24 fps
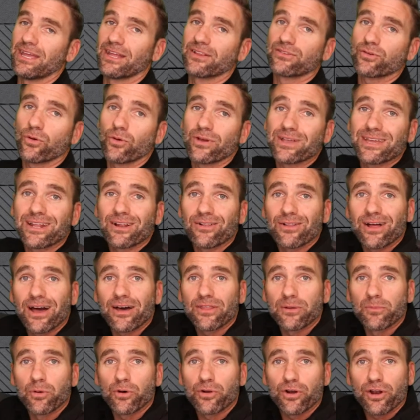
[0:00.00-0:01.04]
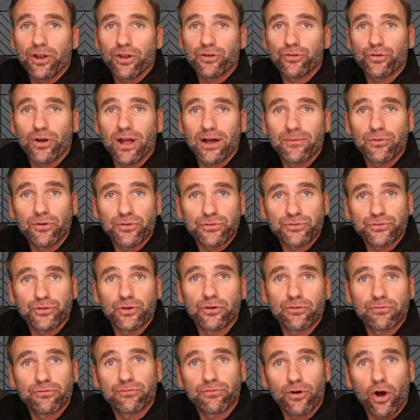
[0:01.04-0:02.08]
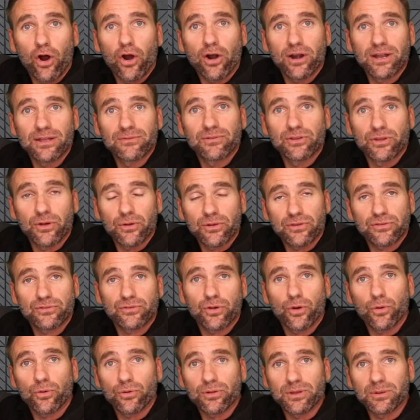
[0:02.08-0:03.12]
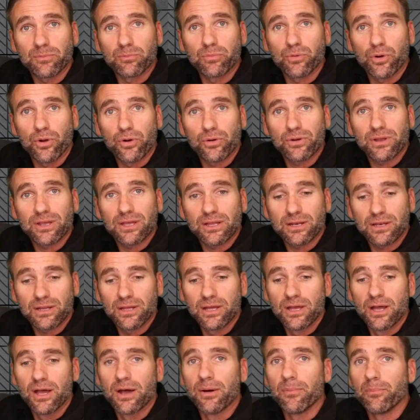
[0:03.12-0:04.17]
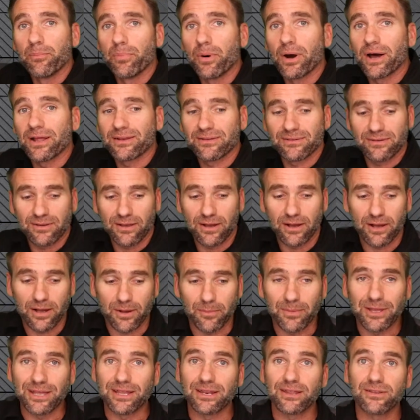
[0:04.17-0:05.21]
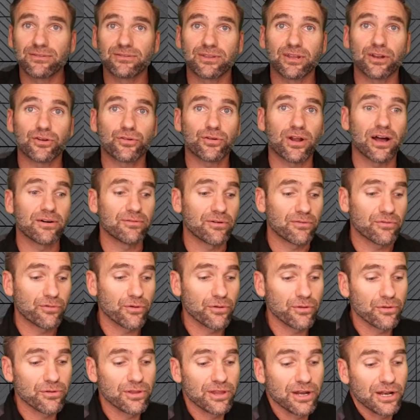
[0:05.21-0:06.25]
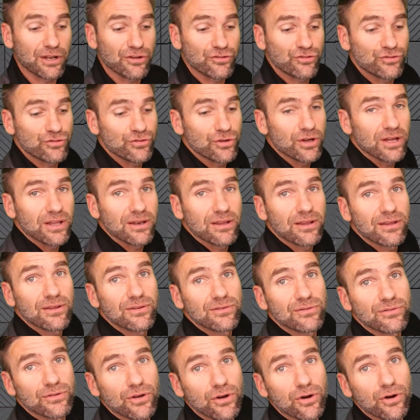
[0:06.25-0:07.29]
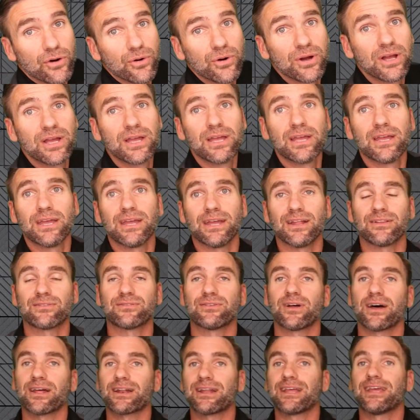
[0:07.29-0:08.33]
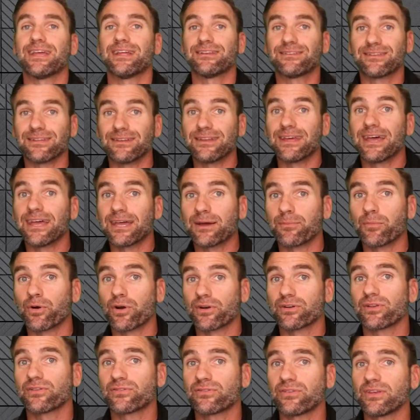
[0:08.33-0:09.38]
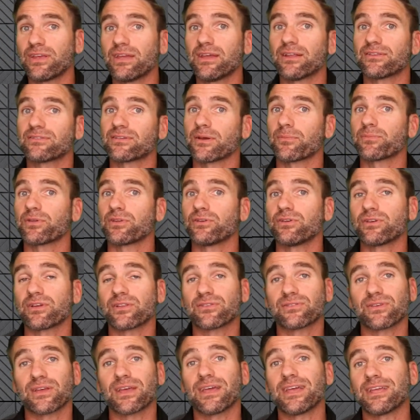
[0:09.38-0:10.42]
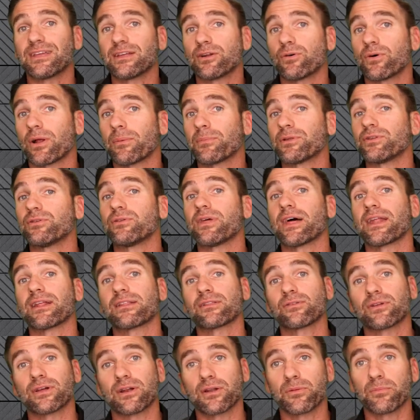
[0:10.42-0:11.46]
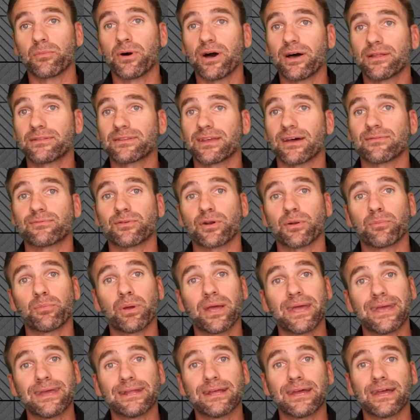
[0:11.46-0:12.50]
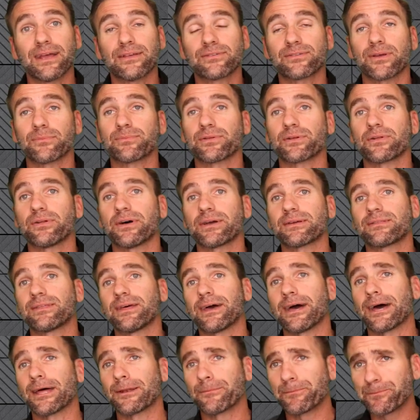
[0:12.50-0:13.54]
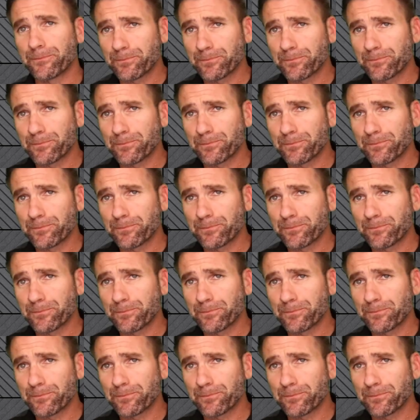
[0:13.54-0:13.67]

It's only going to allow the motor to travel so far, even though it's totally broken, but it is going to travel further than it should. So it's not today emergency. It's something you could say, hey, you know what, I'm going to do that at the later in the month, after a payday, something like that.